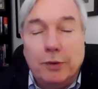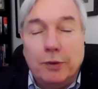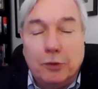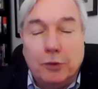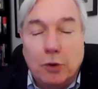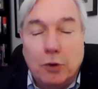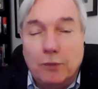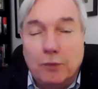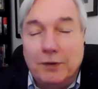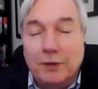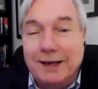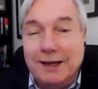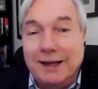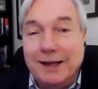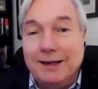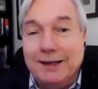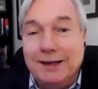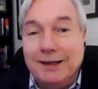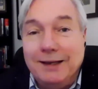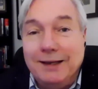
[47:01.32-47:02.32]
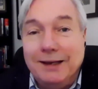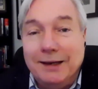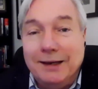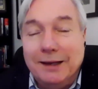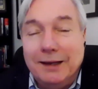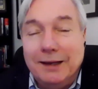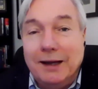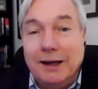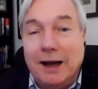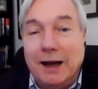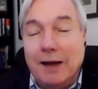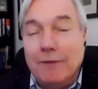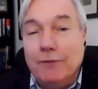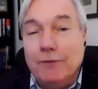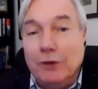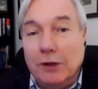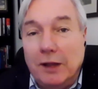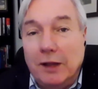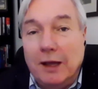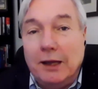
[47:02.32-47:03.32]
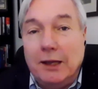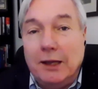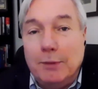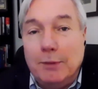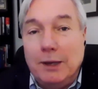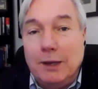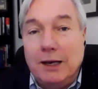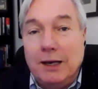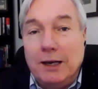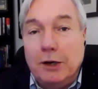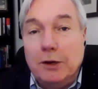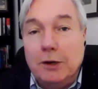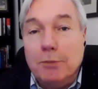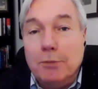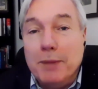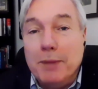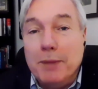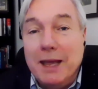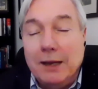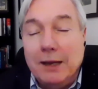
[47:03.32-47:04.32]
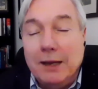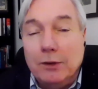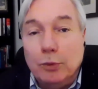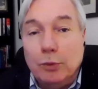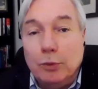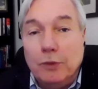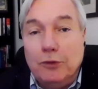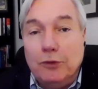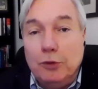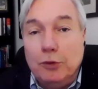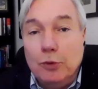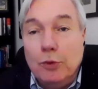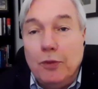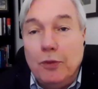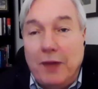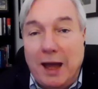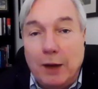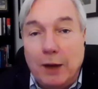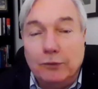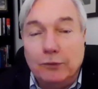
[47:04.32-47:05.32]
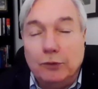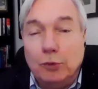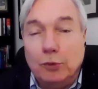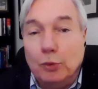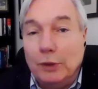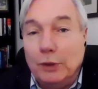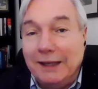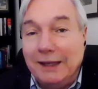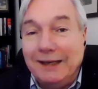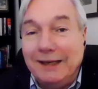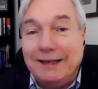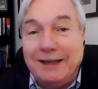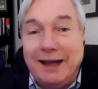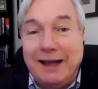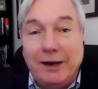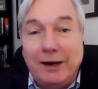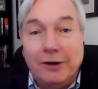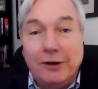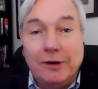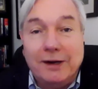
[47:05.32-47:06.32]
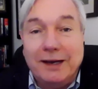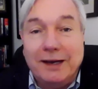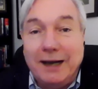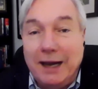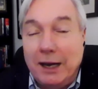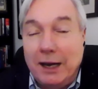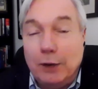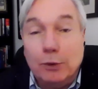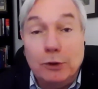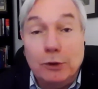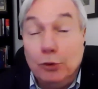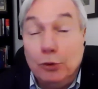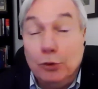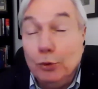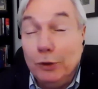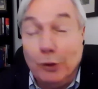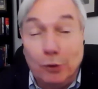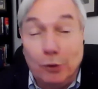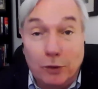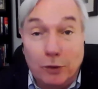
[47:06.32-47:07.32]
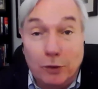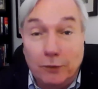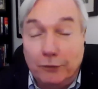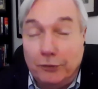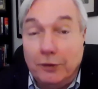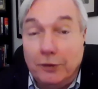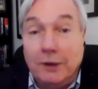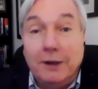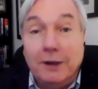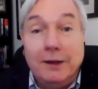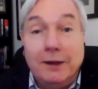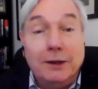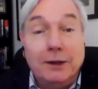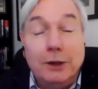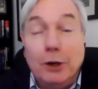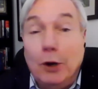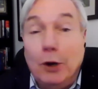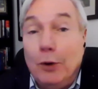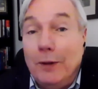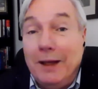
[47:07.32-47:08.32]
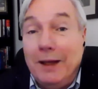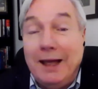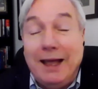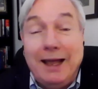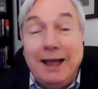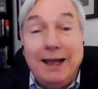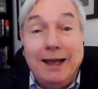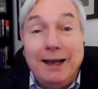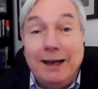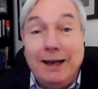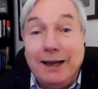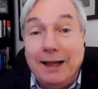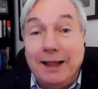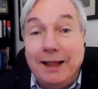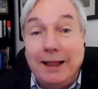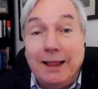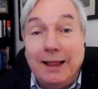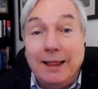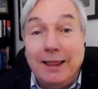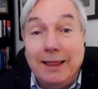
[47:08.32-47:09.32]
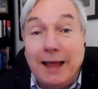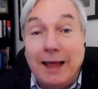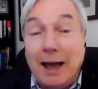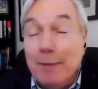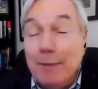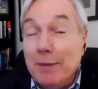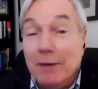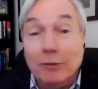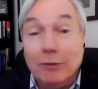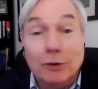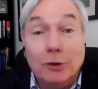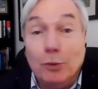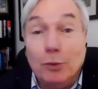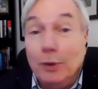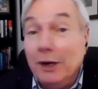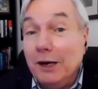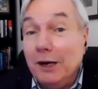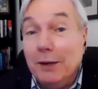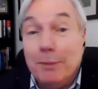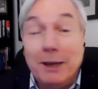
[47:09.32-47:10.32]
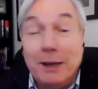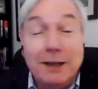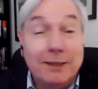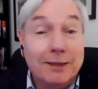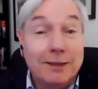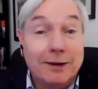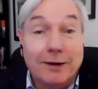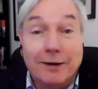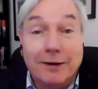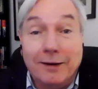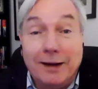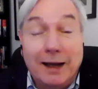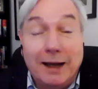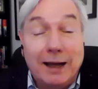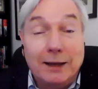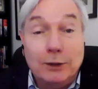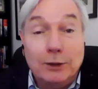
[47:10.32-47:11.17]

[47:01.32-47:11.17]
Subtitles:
COVID-19, I feel like I'm in a debate with 2,000 really tired and angry 2-year-olds, you know, and I'm never going to win a debate there. Yeah.